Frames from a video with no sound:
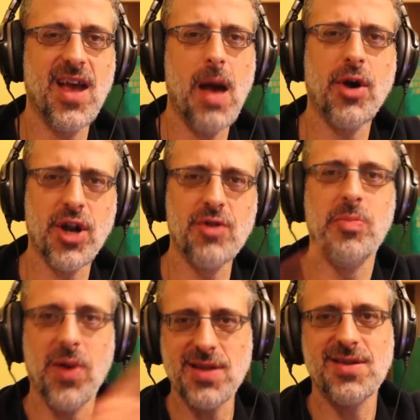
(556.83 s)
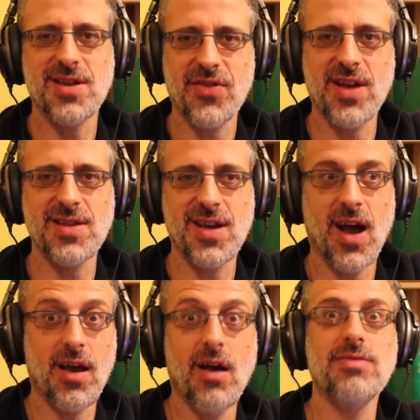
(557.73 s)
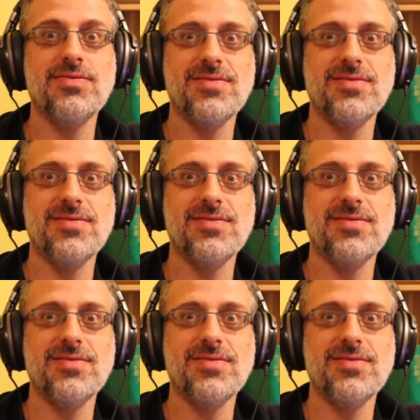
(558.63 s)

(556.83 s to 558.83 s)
yeah I'm gonna replace the crazy guy huh?